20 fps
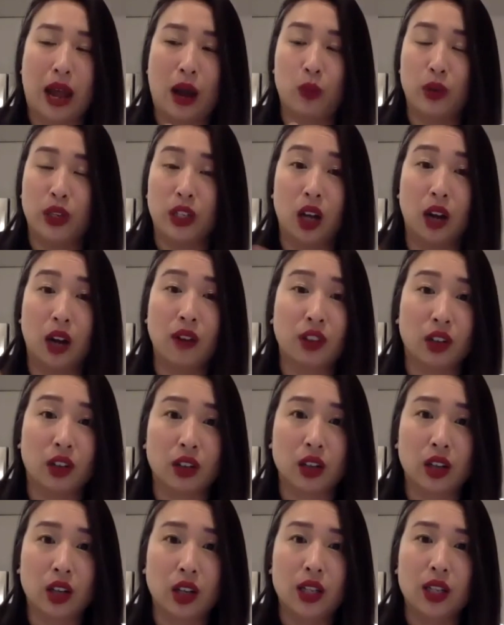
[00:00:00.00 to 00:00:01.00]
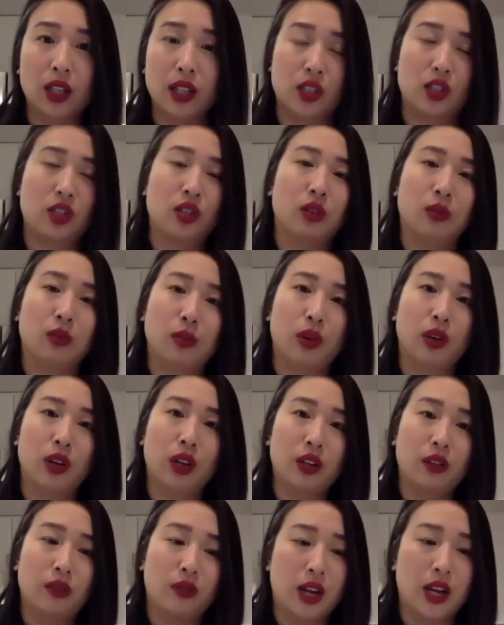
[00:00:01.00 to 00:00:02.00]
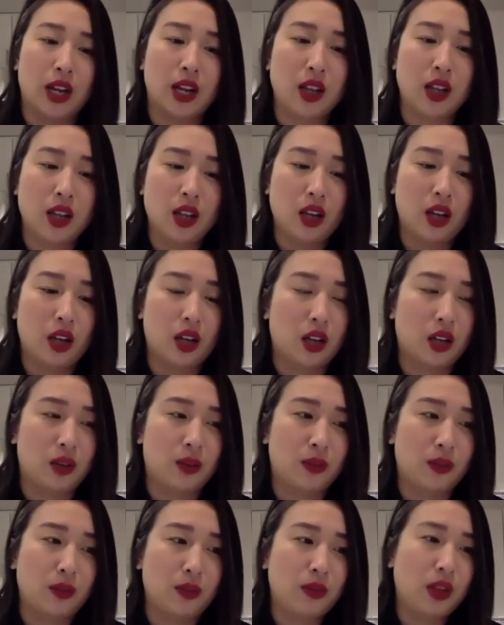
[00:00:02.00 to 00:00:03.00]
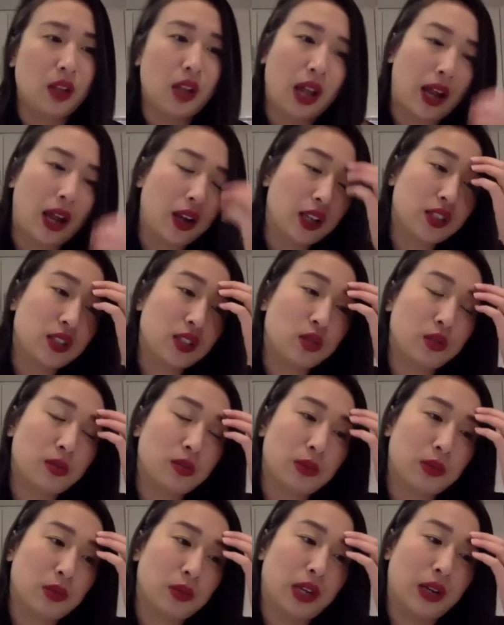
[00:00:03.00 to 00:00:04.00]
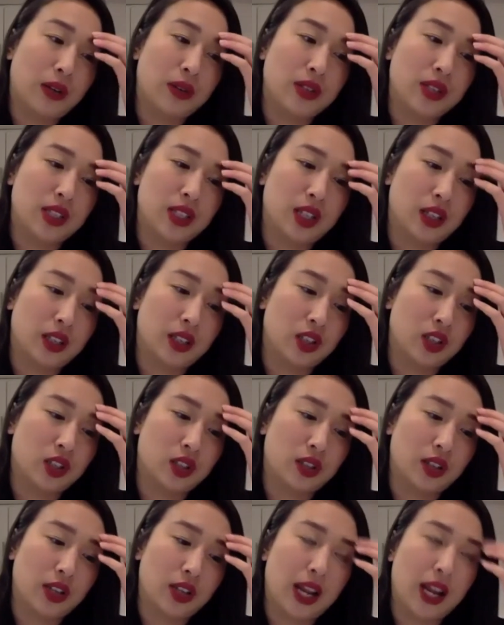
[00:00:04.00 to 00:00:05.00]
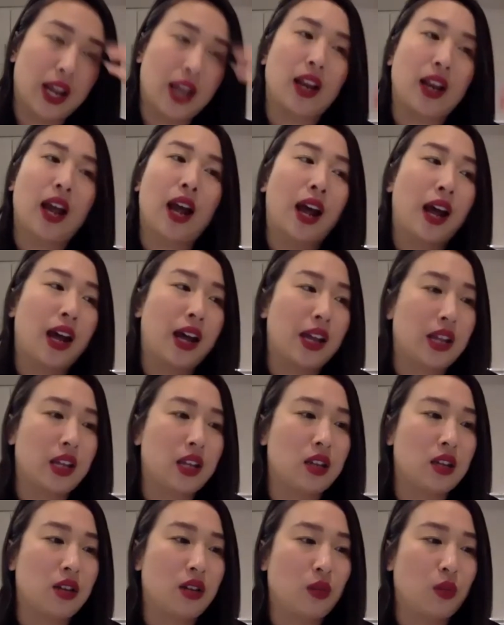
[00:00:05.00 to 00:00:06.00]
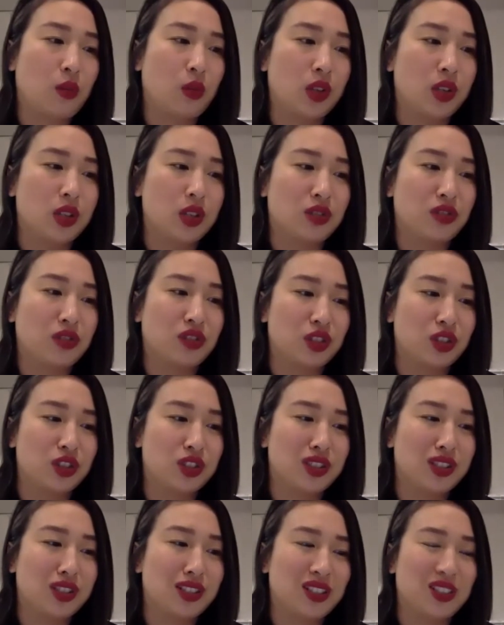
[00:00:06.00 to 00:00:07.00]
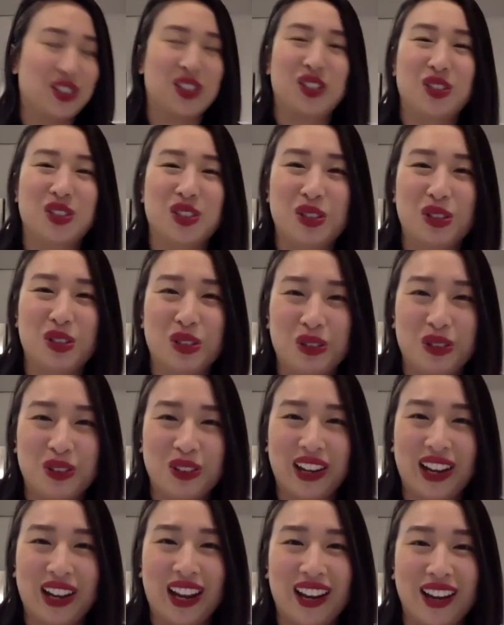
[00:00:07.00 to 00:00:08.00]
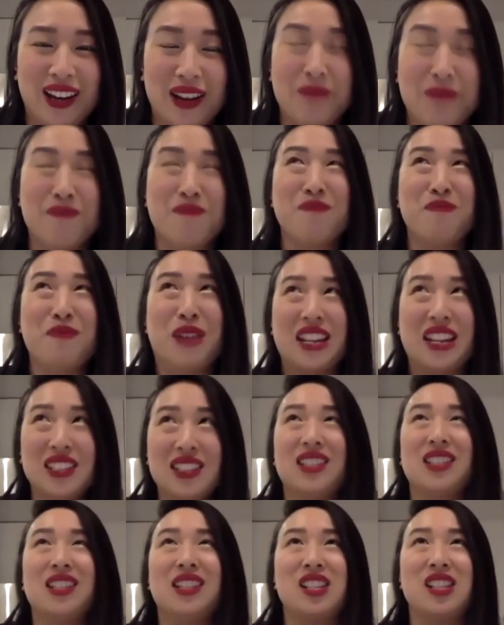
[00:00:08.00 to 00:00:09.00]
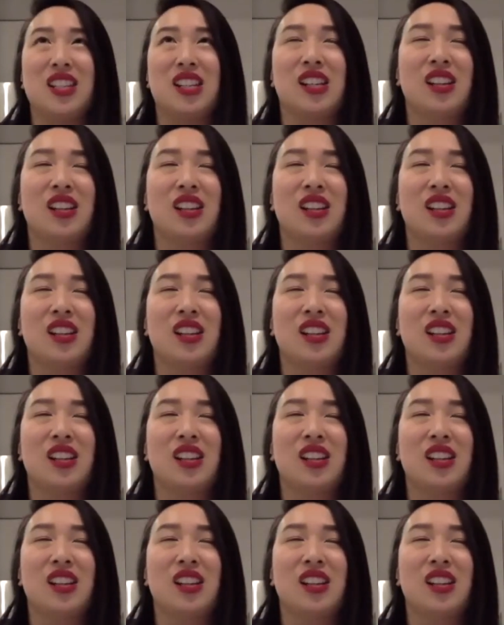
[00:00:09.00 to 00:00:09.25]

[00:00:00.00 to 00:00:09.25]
govern is so important, right? I still remember when I was a young intern and I was first introduced to a amazing